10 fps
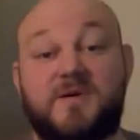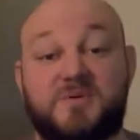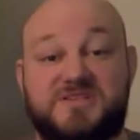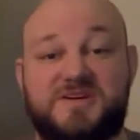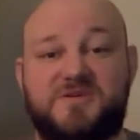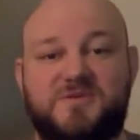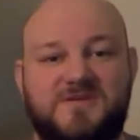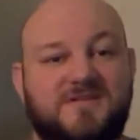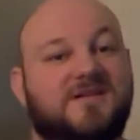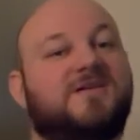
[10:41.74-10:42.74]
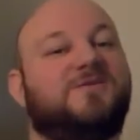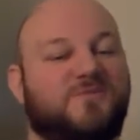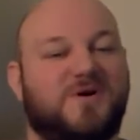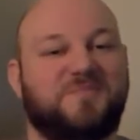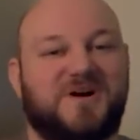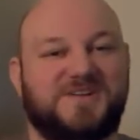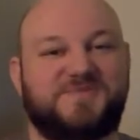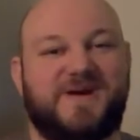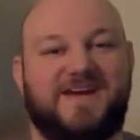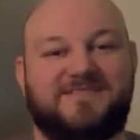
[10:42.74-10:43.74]
Number 2, One
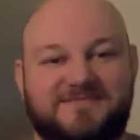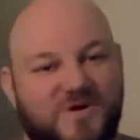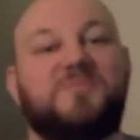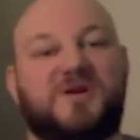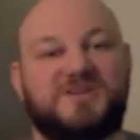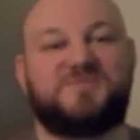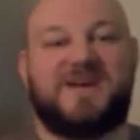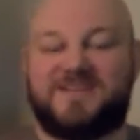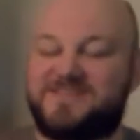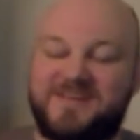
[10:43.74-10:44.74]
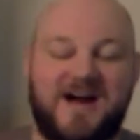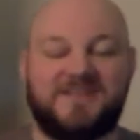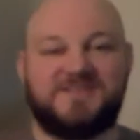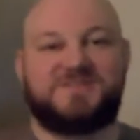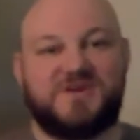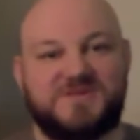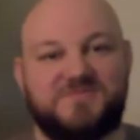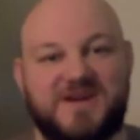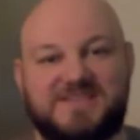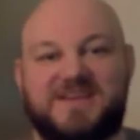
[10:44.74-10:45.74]
Punch Man. One Punch Man. God, this show is
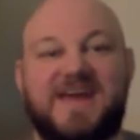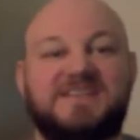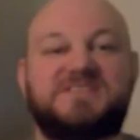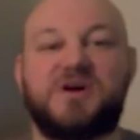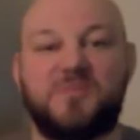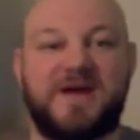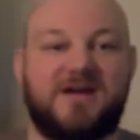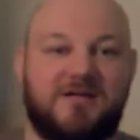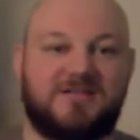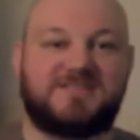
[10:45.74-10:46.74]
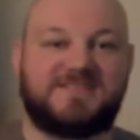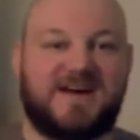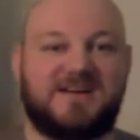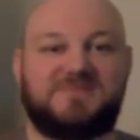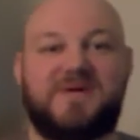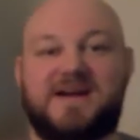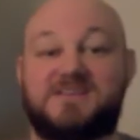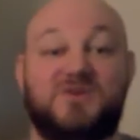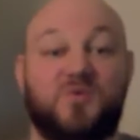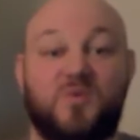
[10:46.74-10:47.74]
amazing. It has so many art styles
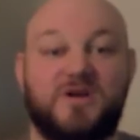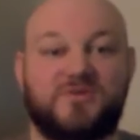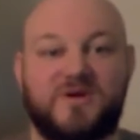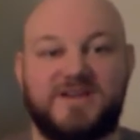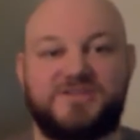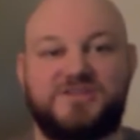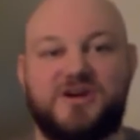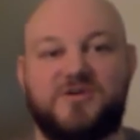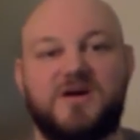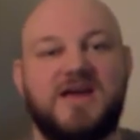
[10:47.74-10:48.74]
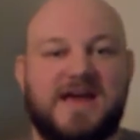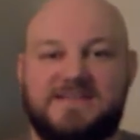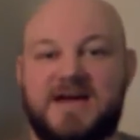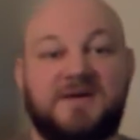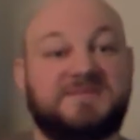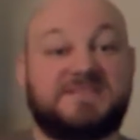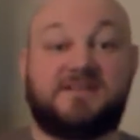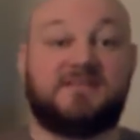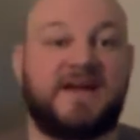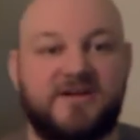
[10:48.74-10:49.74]
packed into one great show. At times it's
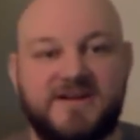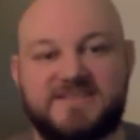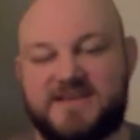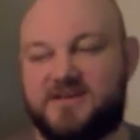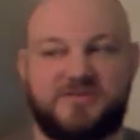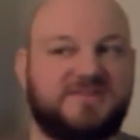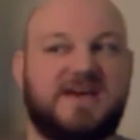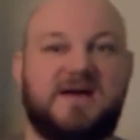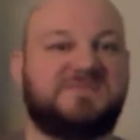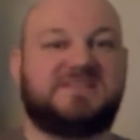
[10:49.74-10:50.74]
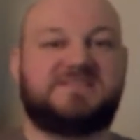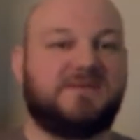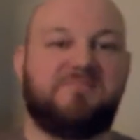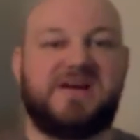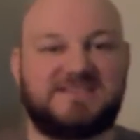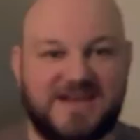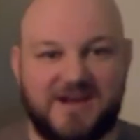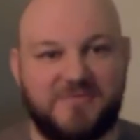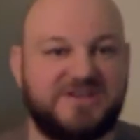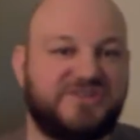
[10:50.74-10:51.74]
hilarious, at other times it's the best
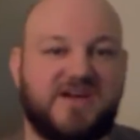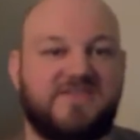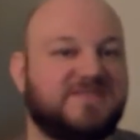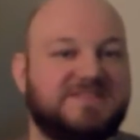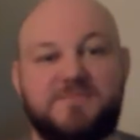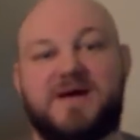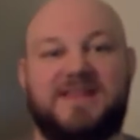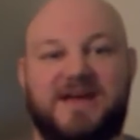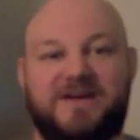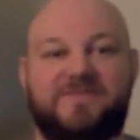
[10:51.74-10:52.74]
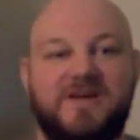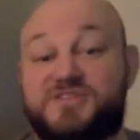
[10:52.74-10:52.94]
animation I've ever seen in my life.